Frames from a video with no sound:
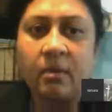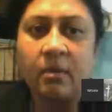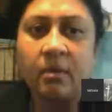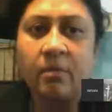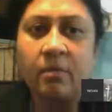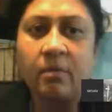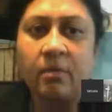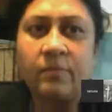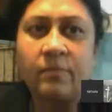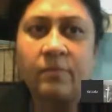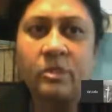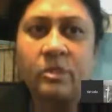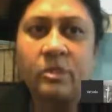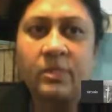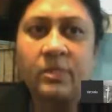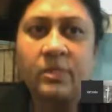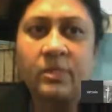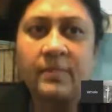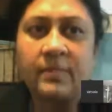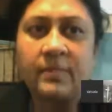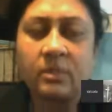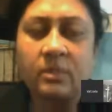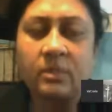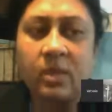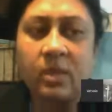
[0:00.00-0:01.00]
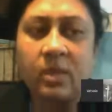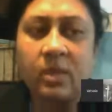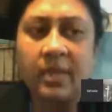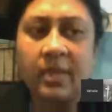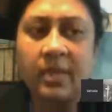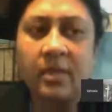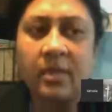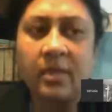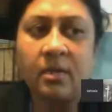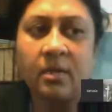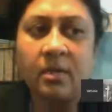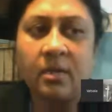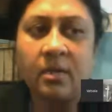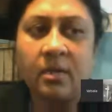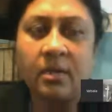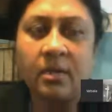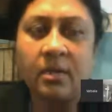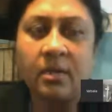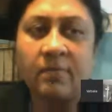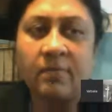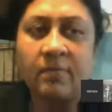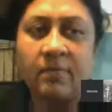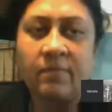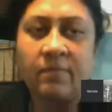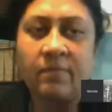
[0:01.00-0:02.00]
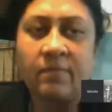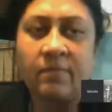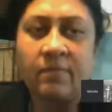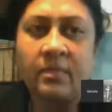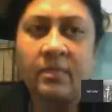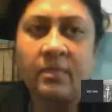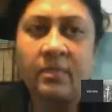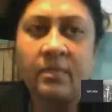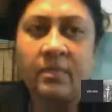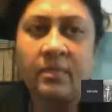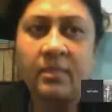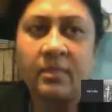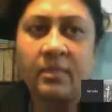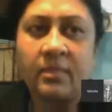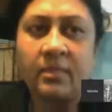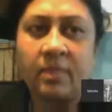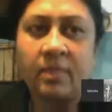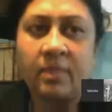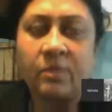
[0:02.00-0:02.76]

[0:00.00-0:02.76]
which is again given by the